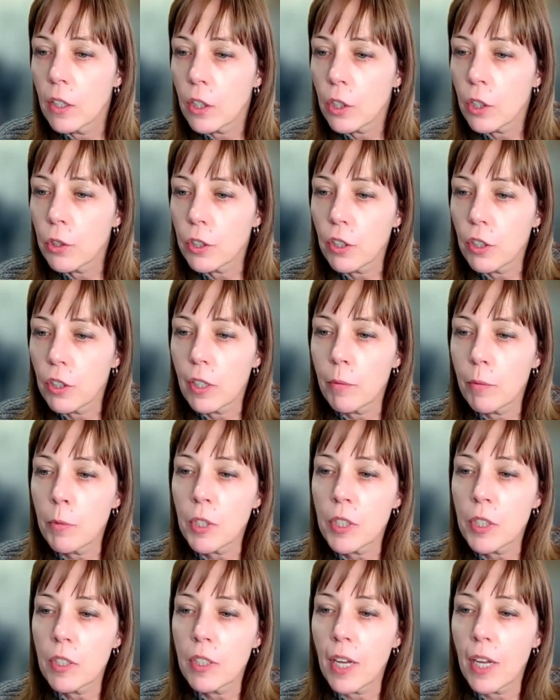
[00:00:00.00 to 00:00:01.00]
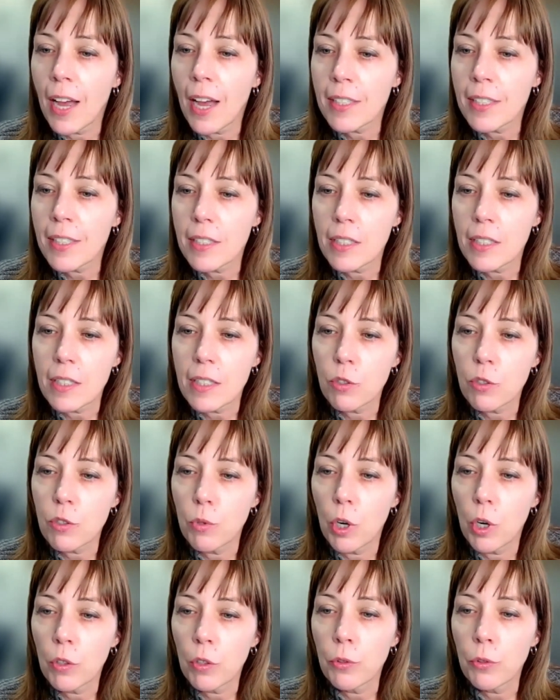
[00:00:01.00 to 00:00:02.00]
Could the limited access to
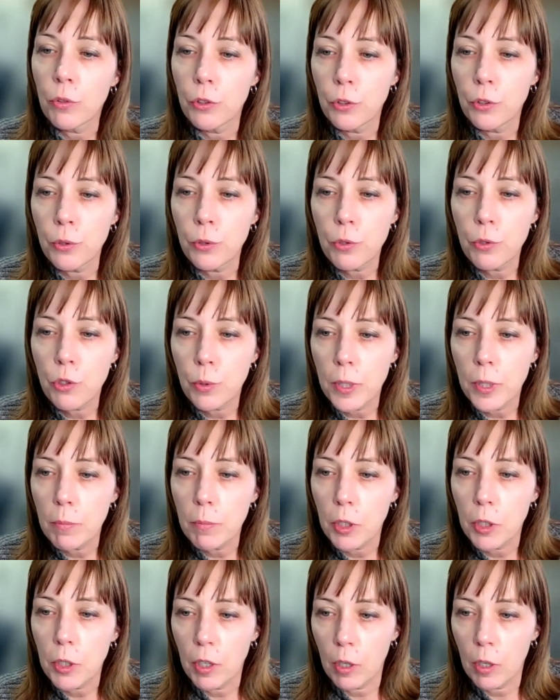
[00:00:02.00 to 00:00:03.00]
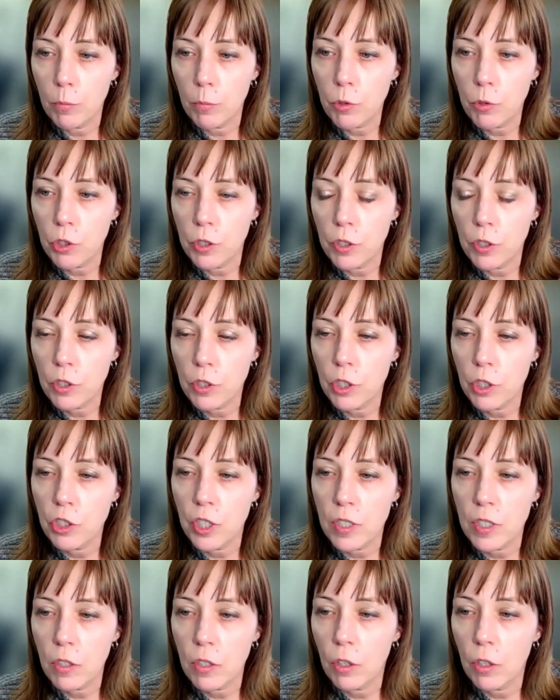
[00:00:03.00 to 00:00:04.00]
other new treatment options, such
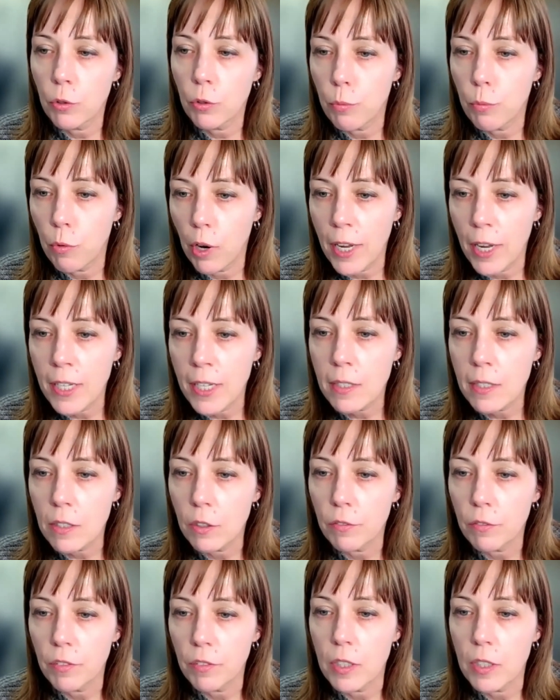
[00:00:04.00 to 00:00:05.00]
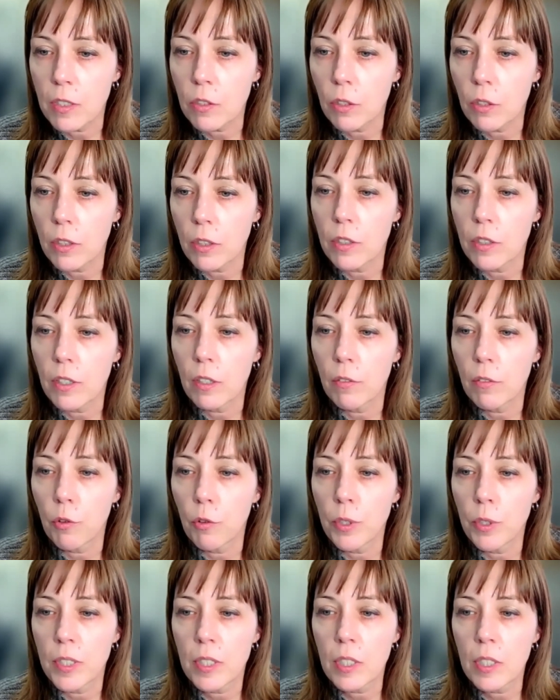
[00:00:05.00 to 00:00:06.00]
as other brands of insulin
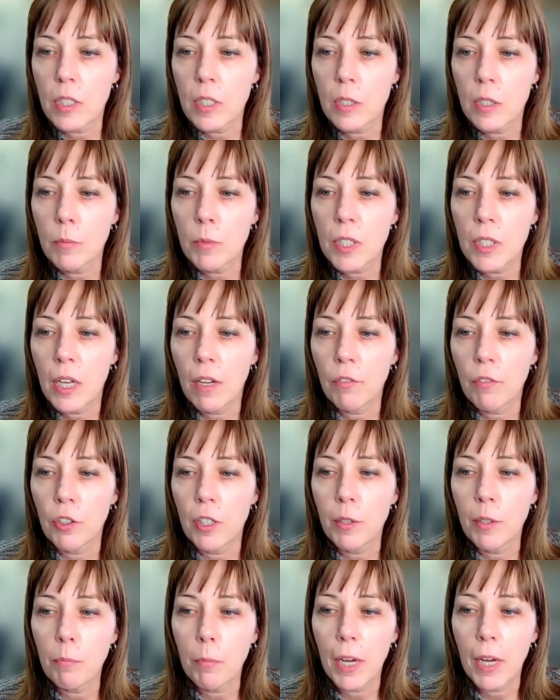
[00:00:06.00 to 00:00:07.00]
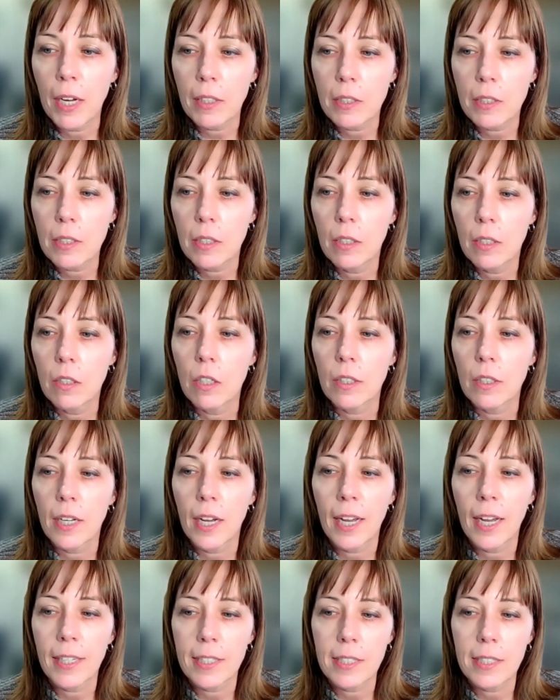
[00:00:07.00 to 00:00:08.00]
delivery systems, have an impact on
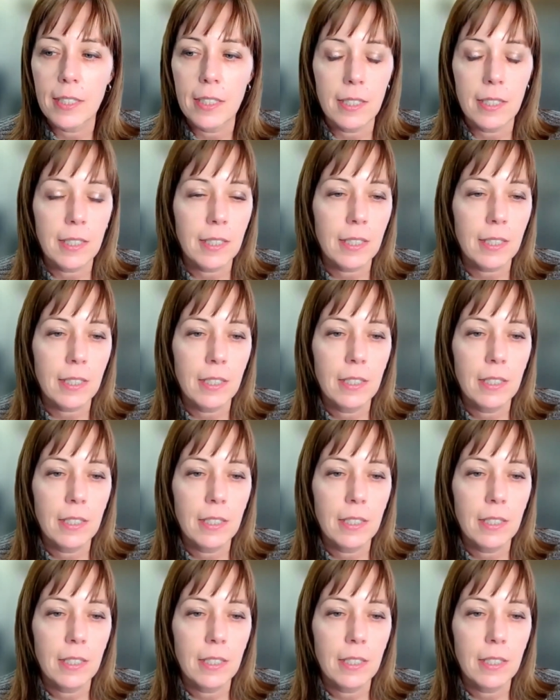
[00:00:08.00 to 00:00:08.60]
access?